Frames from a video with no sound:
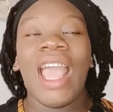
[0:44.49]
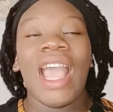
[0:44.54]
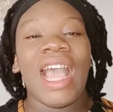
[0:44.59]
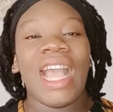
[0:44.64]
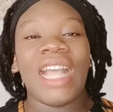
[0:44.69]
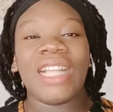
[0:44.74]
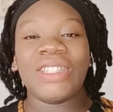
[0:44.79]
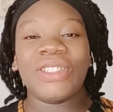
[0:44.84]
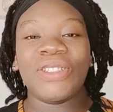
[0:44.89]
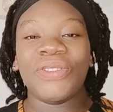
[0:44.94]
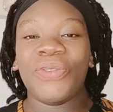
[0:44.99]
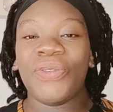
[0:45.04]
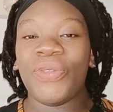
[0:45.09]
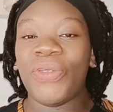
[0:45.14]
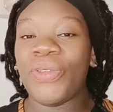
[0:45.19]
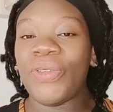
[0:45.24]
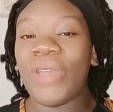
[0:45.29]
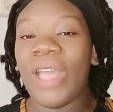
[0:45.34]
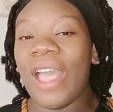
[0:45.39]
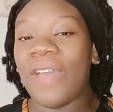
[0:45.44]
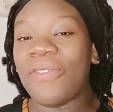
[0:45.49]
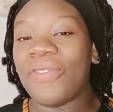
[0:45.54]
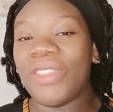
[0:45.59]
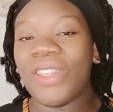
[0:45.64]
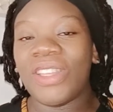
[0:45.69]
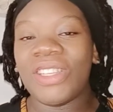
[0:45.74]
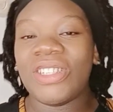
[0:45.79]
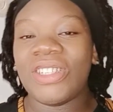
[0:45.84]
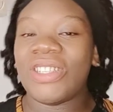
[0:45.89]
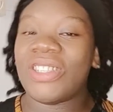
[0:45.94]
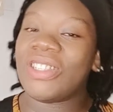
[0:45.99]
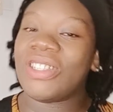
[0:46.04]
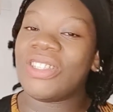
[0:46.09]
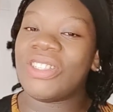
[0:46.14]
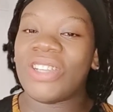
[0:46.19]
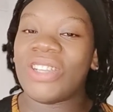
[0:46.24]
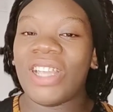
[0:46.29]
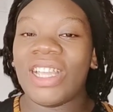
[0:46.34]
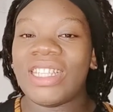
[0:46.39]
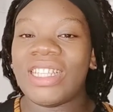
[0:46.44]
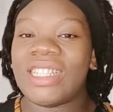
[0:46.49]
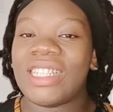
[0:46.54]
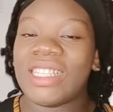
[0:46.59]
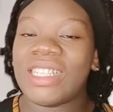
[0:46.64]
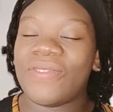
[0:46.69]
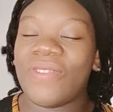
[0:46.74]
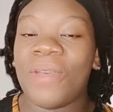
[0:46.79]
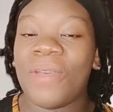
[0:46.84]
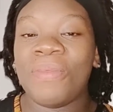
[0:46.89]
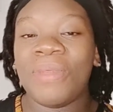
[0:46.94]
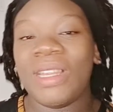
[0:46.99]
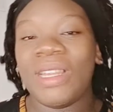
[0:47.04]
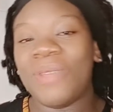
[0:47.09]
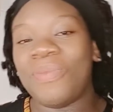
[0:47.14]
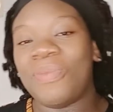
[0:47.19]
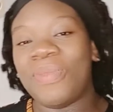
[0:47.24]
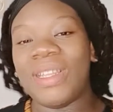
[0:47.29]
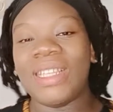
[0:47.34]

And if you have not joined this family,